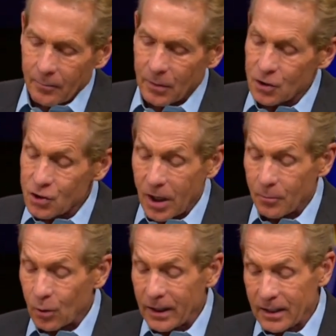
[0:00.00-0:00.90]
But Ja
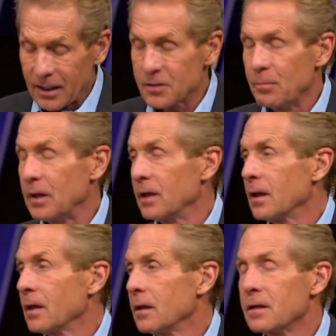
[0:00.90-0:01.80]
Morant has been
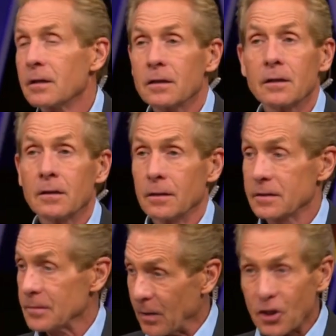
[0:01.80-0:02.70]

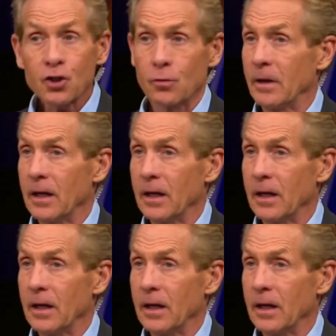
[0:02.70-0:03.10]
special, man.